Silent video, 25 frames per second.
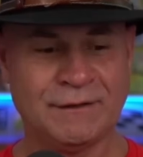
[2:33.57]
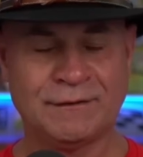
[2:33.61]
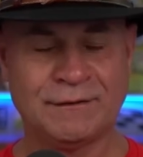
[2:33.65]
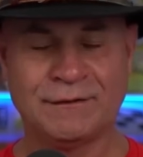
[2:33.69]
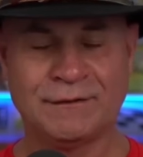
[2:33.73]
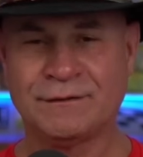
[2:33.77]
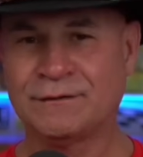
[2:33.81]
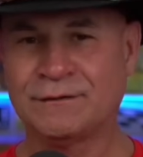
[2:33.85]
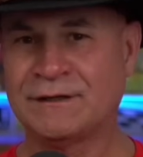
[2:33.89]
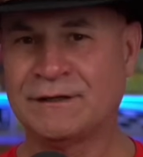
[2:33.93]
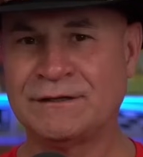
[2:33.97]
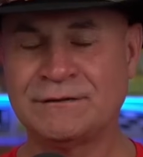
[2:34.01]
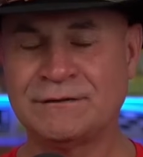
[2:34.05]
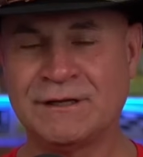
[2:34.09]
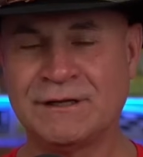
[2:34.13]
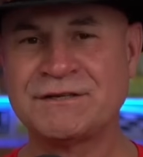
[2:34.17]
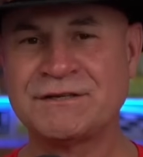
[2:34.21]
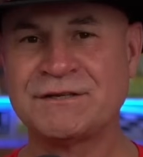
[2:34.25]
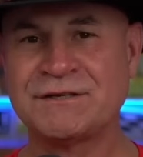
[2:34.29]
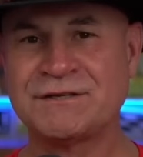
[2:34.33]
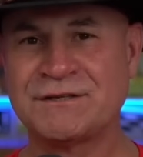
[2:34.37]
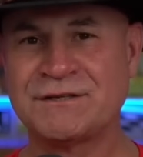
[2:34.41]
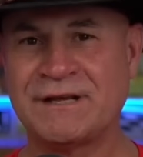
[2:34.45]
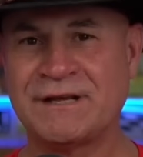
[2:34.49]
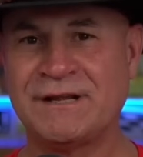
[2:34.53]
let,
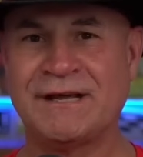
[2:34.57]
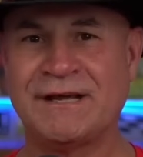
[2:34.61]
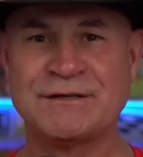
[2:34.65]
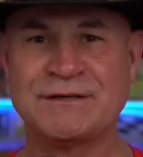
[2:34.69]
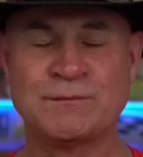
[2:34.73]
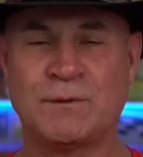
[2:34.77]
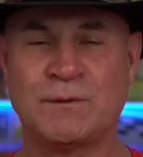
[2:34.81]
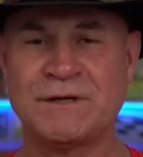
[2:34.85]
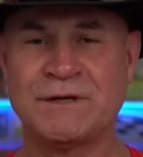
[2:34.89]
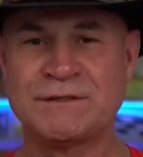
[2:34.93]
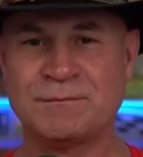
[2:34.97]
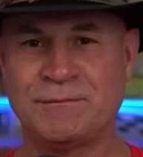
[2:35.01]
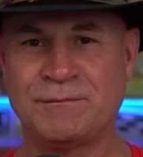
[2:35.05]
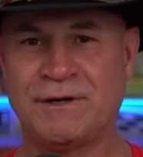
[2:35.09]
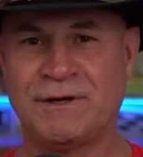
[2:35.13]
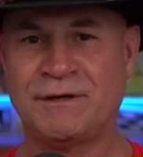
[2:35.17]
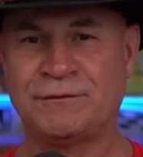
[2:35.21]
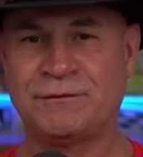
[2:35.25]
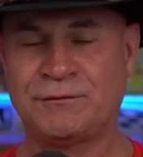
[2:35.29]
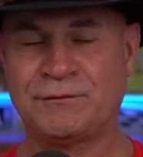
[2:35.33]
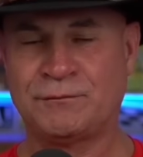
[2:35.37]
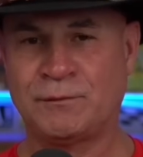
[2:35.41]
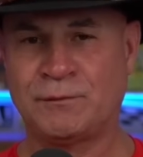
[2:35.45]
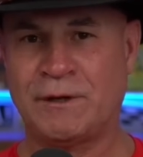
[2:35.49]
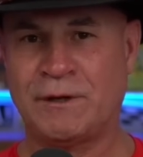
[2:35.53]
us just say that's once a
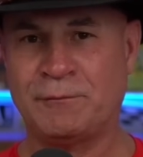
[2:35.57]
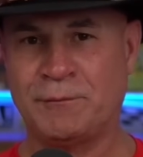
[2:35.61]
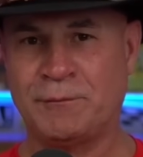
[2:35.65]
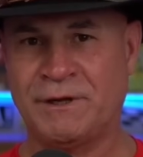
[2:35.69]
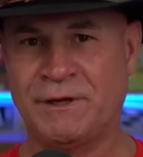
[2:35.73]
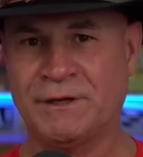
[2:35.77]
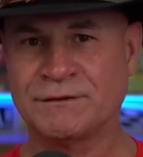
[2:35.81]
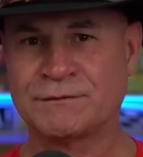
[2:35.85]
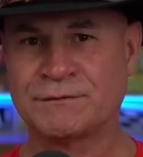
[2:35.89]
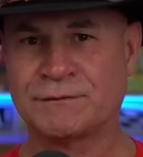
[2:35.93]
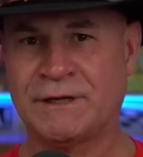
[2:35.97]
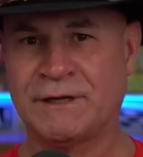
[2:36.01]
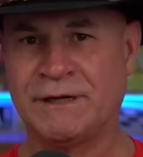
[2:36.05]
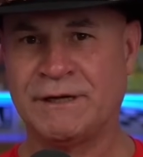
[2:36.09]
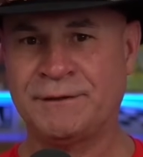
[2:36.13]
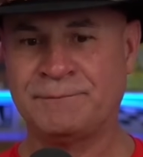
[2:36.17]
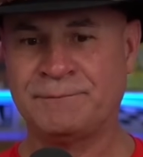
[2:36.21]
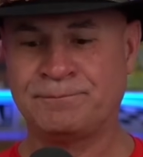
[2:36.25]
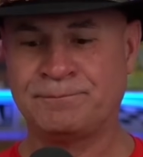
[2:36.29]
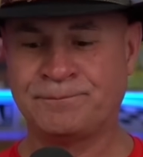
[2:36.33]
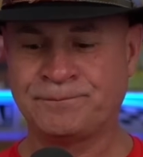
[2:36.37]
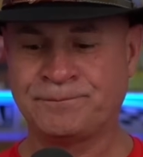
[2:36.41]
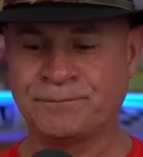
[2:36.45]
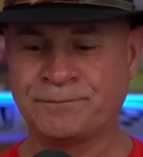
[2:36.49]
month, 12 months, right?